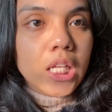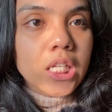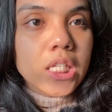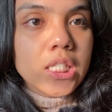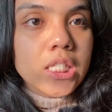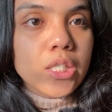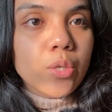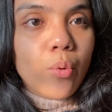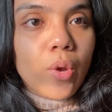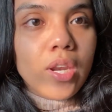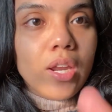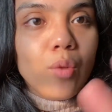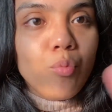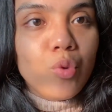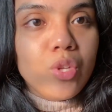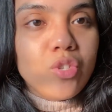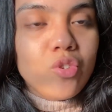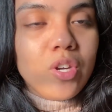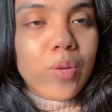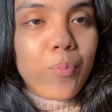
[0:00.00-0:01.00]
so we're done
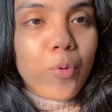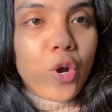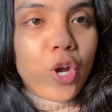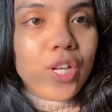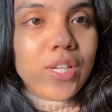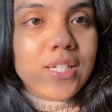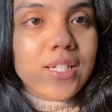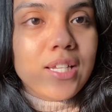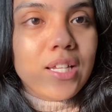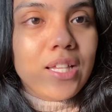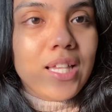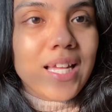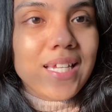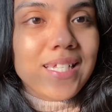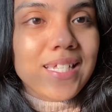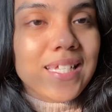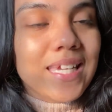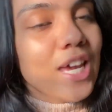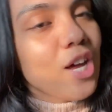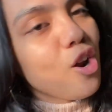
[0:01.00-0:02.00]
with 3 points. Now
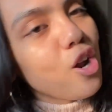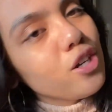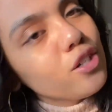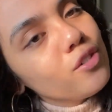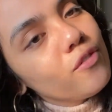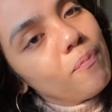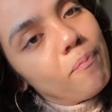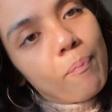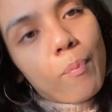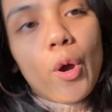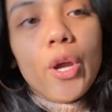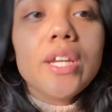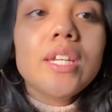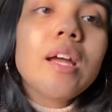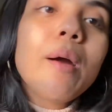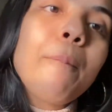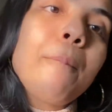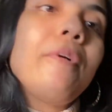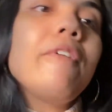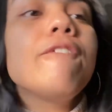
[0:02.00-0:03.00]
let's get on to point
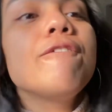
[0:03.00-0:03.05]
number